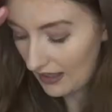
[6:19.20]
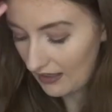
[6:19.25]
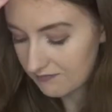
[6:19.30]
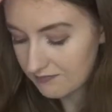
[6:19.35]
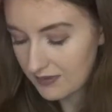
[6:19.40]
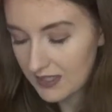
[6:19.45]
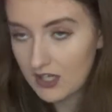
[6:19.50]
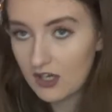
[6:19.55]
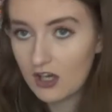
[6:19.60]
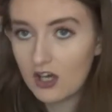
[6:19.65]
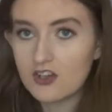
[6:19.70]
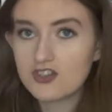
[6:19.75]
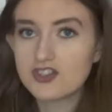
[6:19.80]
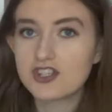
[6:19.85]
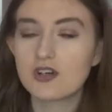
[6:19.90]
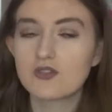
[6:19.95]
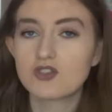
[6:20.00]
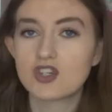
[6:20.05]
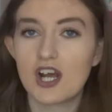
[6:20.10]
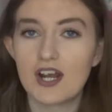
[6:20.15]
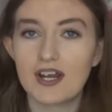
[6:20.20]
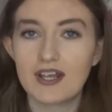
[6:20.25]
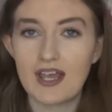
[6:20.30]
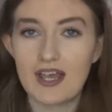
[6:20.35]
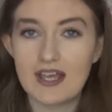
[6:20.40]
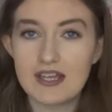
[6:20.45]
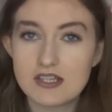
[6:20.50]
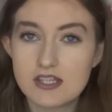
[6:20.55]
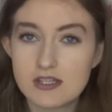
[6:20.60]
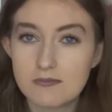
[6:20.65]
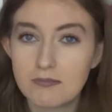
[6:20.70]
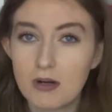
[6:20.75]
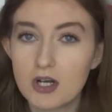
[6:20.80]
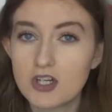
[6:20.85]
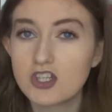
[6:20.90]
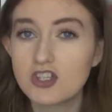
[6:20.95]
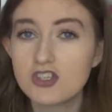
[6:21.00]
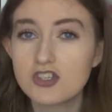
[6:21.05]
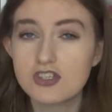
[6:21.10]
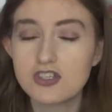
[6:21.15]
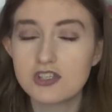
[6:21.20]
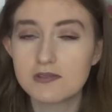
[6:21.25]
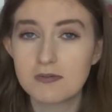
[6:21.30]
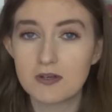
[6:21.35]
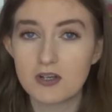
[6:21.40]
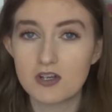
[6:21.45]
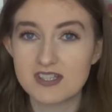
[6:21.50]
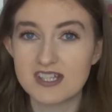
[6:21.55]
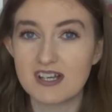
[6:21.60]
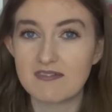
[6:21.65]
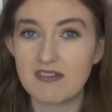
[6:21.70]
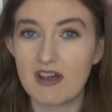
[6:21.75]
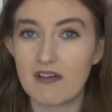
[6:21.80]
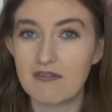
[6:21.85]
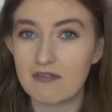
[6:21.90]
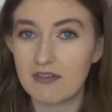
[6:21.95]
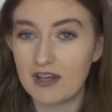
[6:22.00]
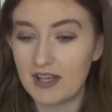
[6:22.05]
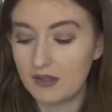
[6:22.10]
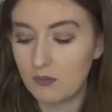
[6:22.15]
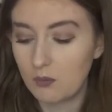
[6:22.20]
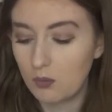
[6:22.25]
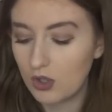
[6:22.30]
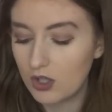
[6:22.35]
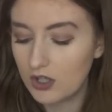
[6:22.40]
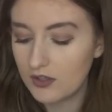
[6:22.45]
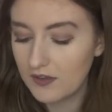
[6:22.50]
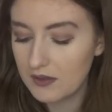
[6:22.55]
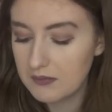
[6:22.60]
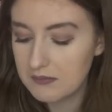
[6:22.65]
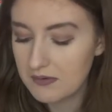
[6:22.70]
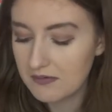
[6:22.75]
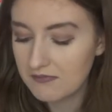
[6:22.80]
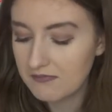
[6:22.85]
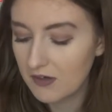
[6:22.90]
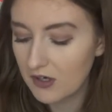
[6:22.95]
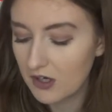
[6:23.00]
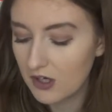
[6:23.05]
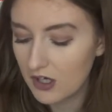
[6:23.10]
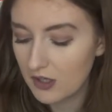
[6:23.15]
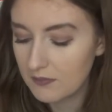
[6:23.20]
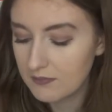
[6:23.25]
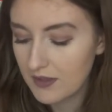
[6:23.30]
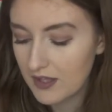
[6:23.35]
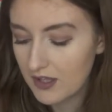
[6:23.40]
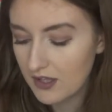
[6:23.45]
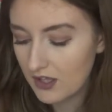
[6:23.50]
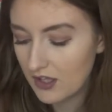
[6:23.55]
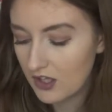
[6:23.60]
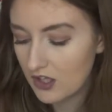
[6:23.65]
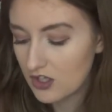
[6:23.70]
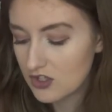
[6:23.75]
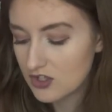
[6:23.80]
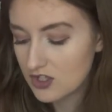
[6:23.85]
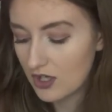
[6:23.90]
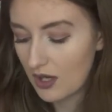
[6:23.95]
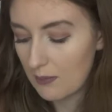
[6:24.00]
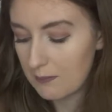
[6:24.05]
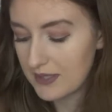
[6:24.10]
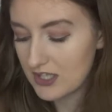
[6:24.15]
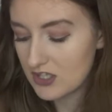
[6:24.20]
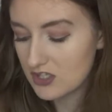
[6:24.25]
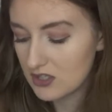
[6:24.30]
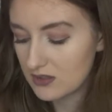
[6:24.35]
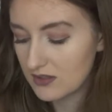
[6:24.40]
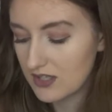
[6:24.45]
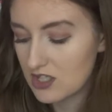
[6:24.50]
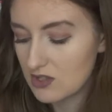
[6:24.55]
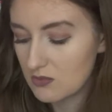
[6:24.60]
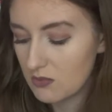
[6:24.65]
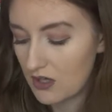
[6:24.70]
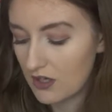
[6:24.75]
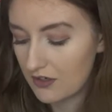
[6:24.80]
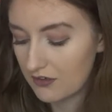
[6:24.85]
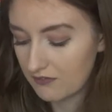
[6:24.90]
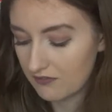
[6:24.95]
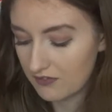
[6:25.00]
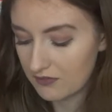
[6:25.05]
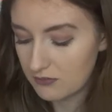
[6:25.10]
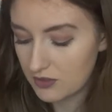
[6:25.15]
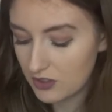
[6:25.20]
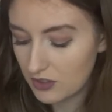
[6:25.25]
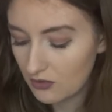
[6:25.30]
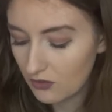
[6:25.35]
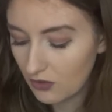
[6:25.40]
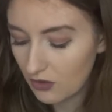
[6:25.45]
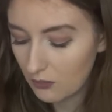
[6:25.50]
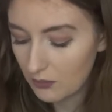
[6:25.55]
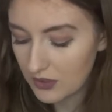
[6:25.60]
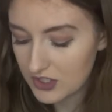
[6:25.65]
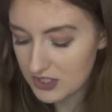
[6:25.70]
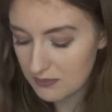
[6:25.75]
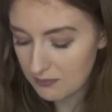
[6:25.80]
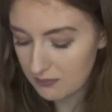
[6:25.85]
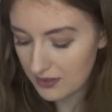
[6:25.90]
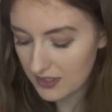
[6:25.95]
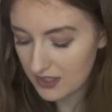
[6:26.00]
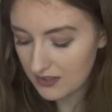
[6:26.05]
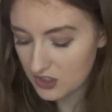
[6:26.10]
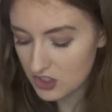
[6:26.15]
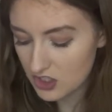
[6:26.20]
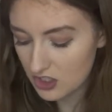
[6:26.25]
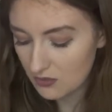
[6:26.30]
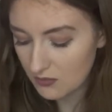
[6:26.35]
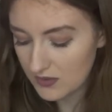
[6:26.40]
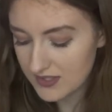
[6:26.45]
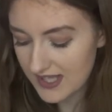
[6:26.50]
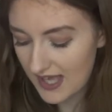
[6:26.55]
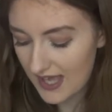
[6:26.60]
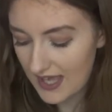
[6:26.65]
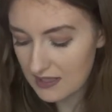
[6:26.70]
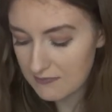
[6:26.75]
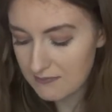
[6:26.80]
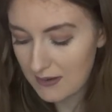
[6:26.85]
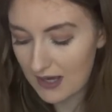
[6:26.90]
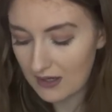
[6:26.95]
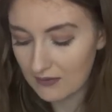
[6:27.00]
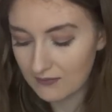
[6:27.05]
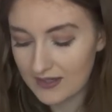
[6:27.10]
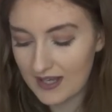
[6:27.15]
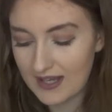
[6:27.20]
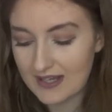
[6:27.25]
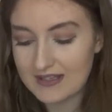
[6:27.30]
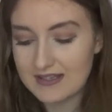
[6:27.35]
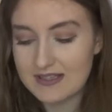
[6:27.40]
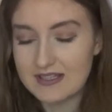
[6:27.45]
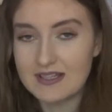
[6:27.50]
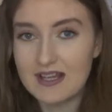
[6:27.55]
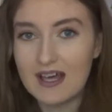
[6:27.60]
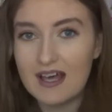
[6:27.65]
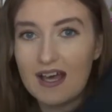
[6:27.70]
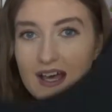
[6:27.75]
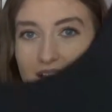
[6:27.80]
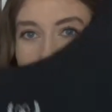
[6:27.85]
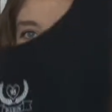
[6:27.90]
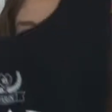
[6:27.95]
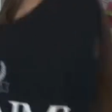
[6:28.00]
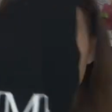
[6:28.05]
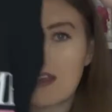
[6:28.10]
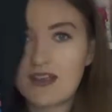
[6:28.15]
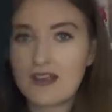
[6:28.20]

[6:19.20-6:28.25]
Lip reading: I've been also trying to get into bodysuits because I've never really worn them before. So I picked up this one from New Look, which I'm pretty sure was £8.99.